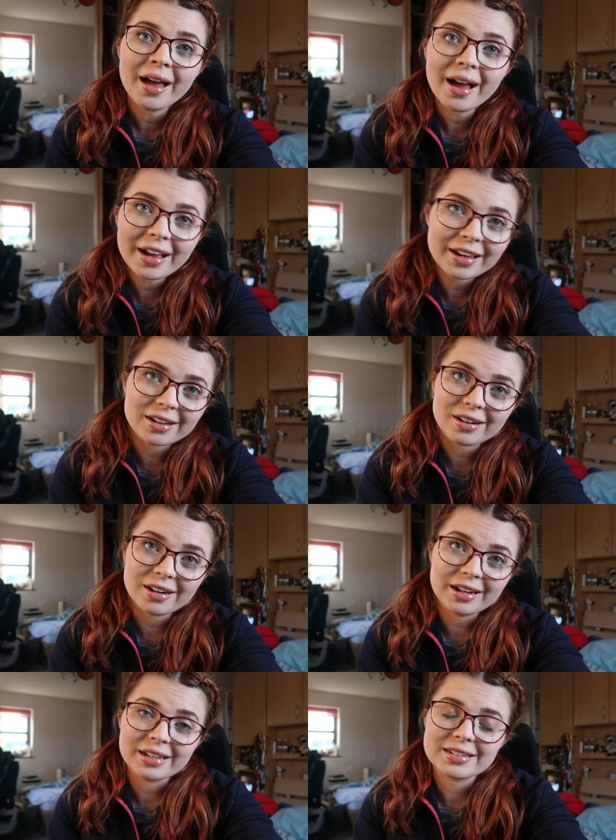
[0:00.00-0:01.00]
Hey
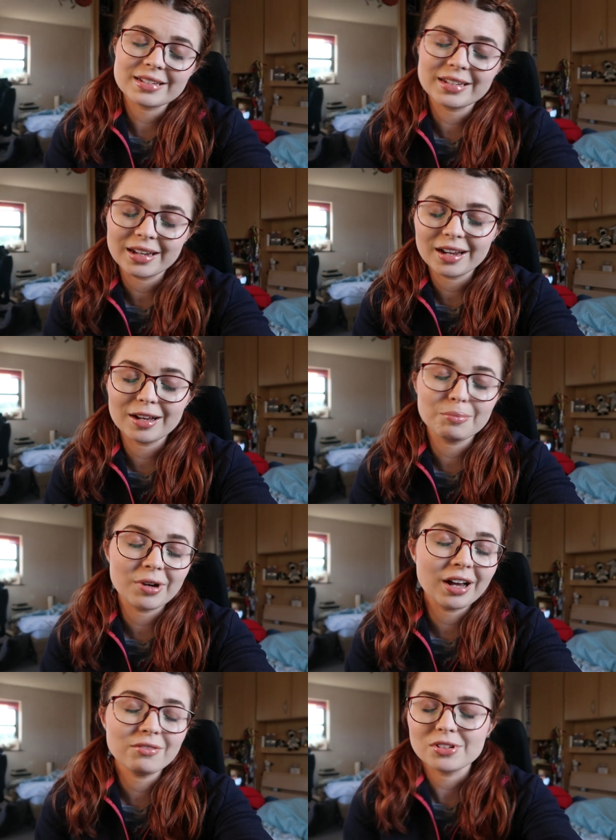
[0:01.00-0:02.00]
guys,
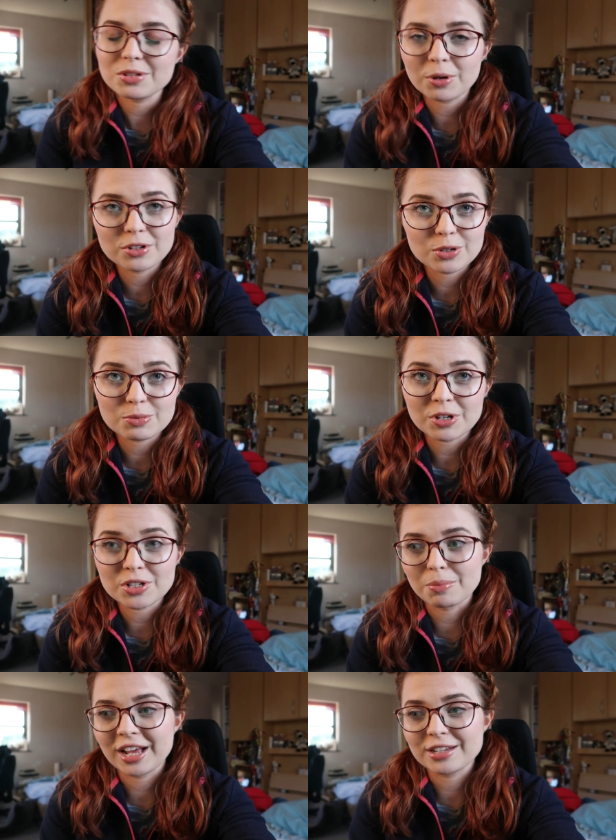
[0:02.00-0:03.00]
I haven't spoken to you as much
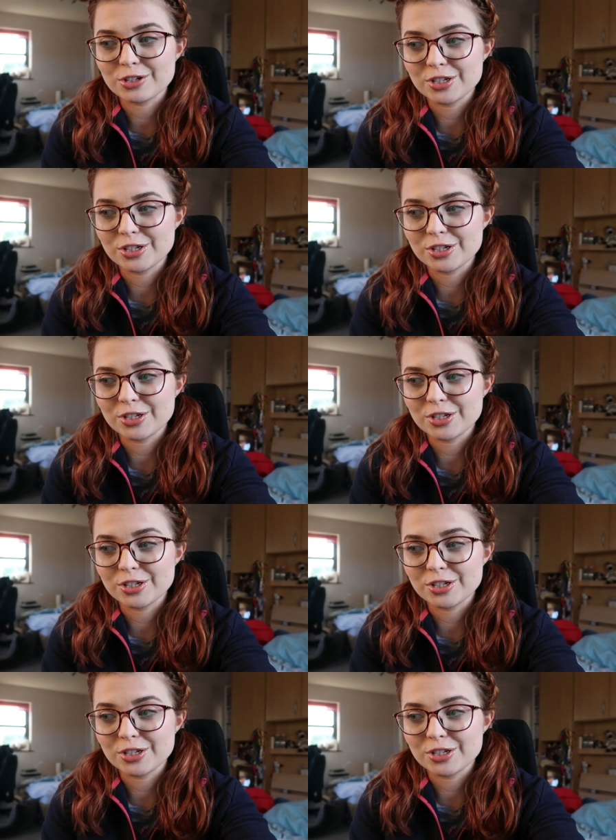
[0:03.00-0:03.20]
as I planned